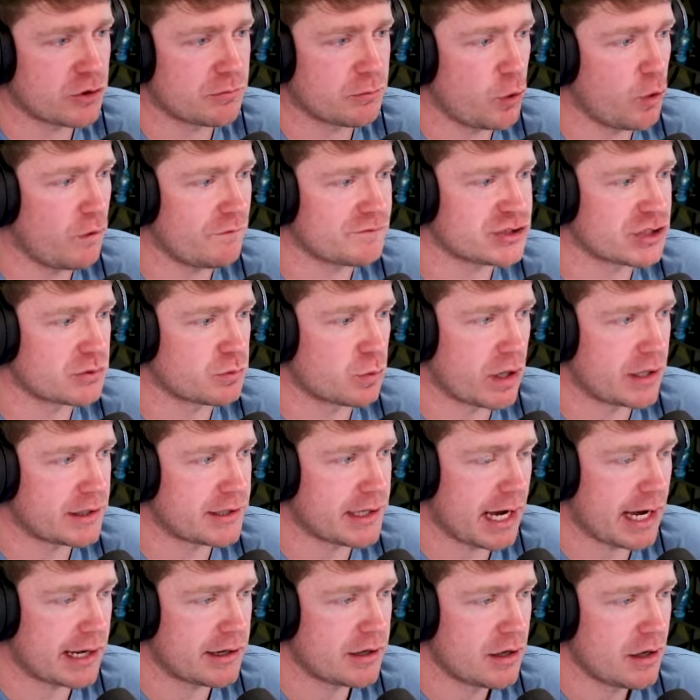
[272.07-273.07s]
your moves and
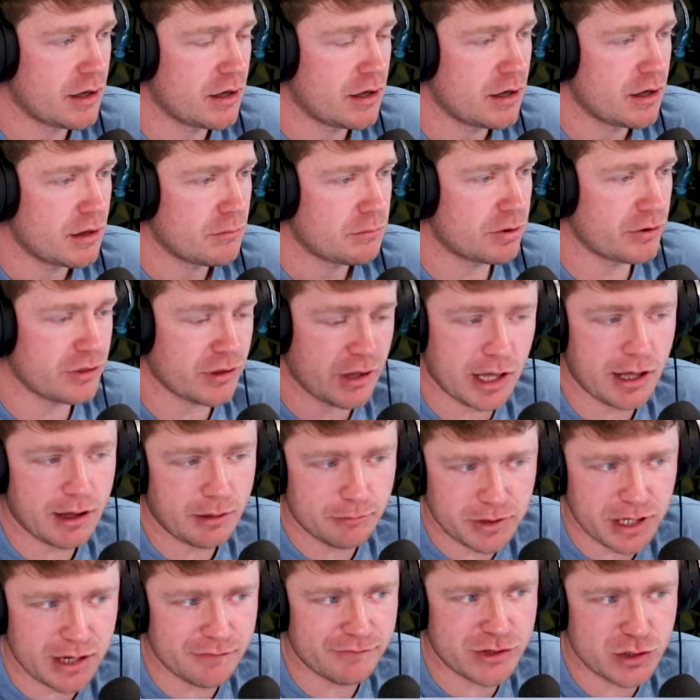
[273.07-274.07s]
whatnot. But the,
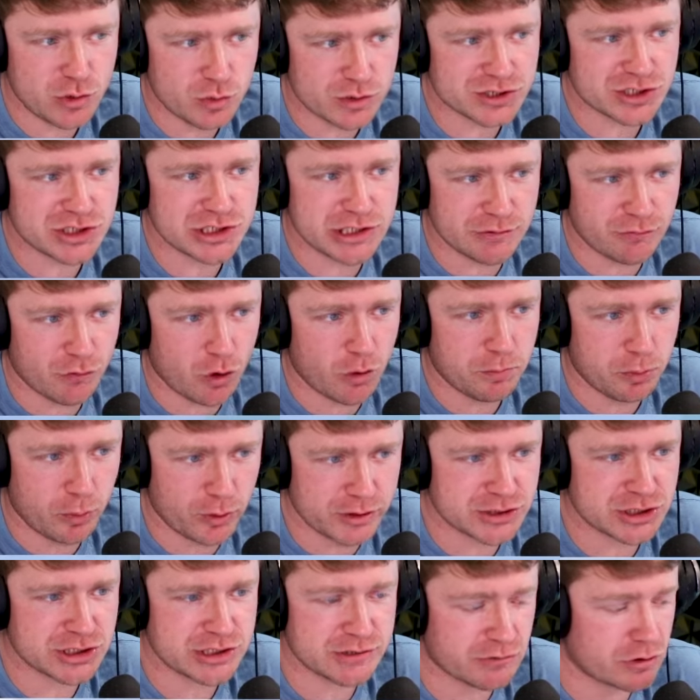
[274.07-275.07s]
I'm giving you a 0,
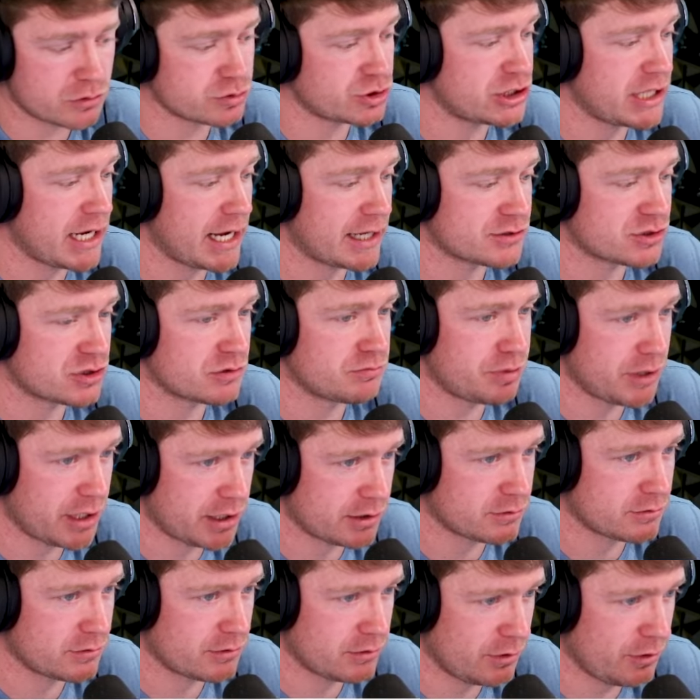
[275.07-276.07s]
0.0 chance of
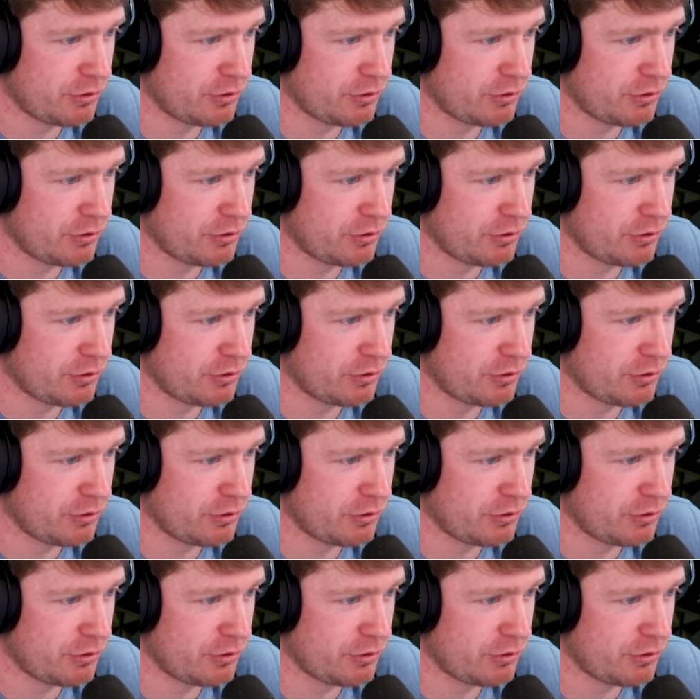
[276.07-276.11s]
beating